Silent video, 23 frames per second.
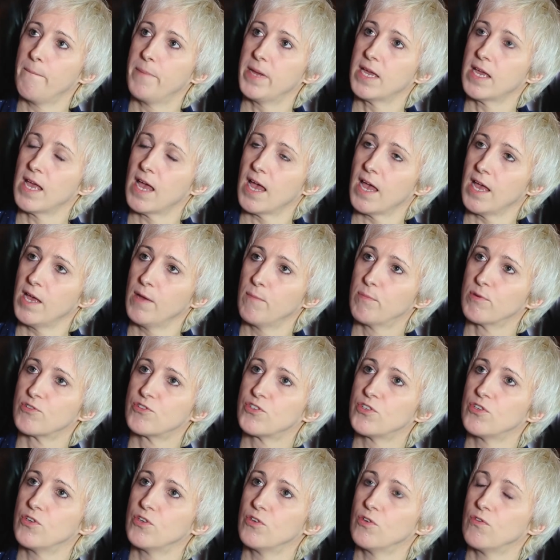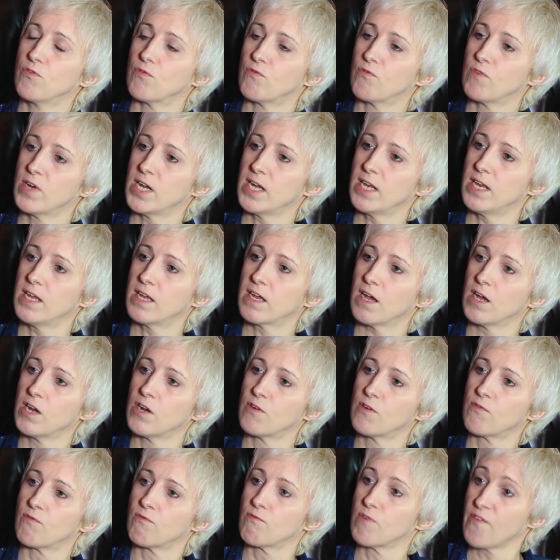being able to really kind
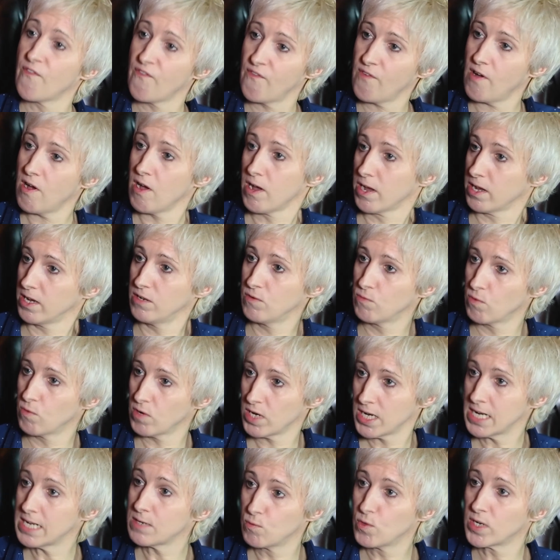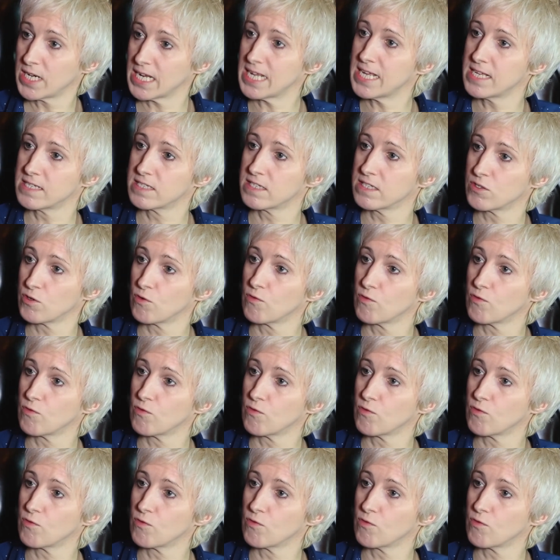of refine what it is